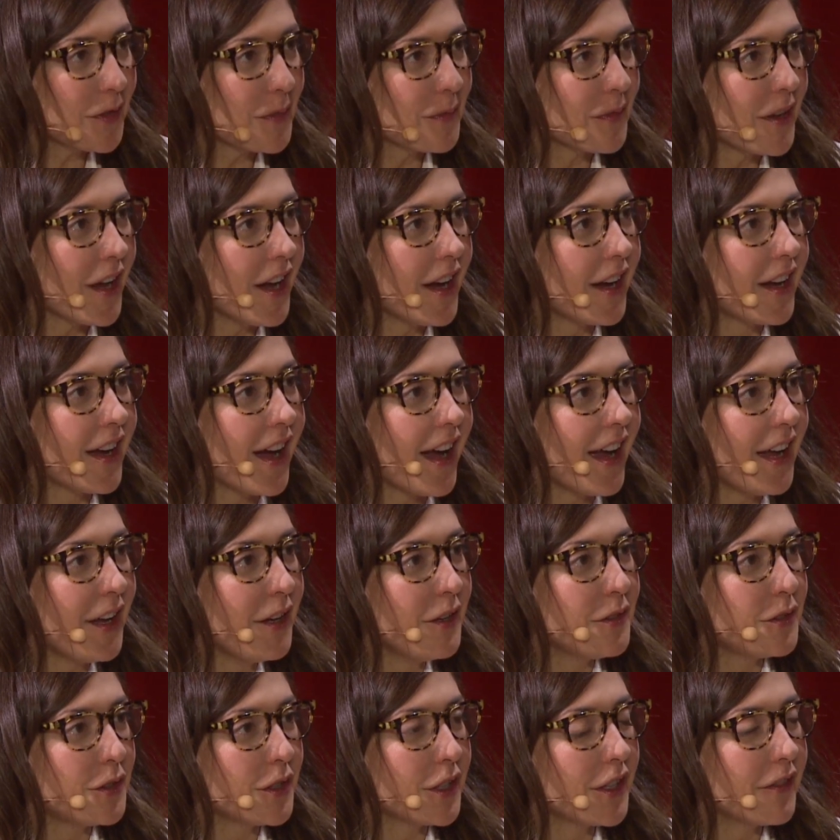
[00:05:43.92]
from a guy
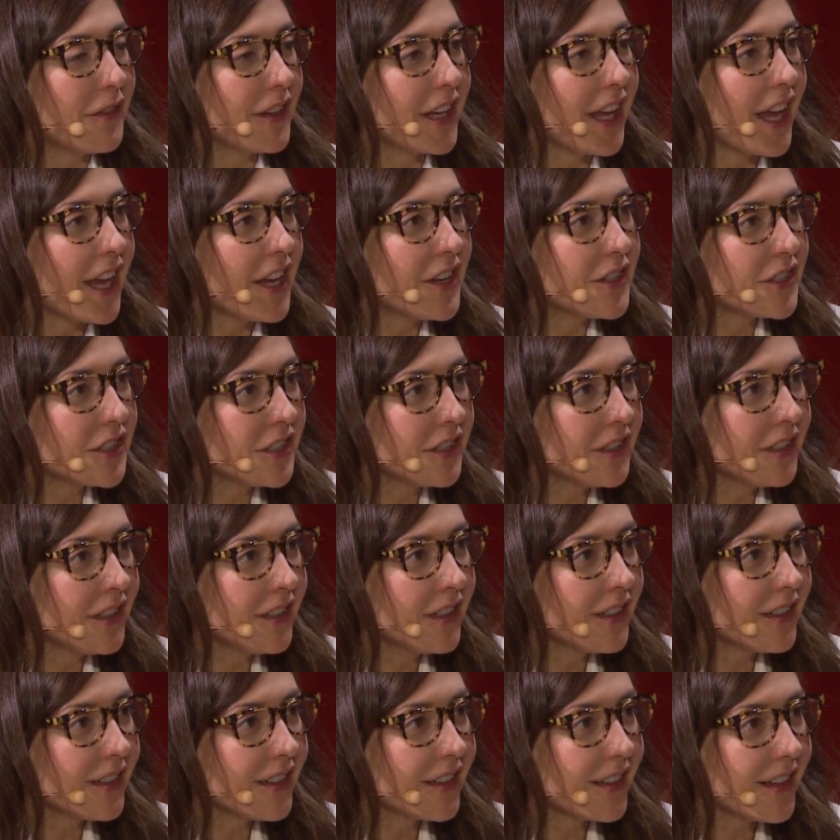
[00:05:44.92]
who took a
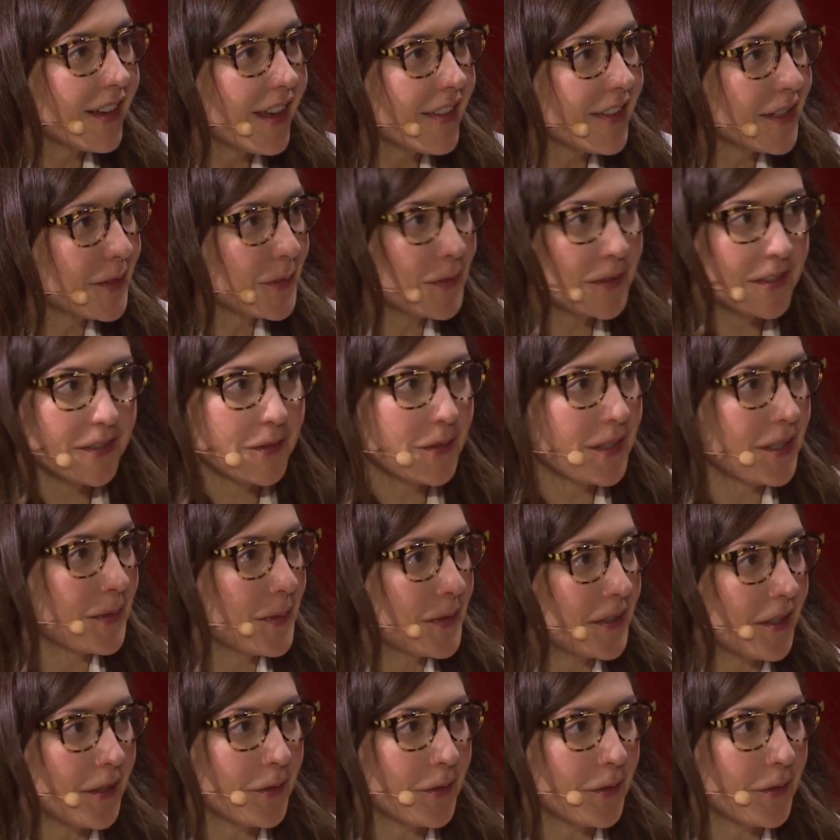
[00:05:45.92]
vacation, and this was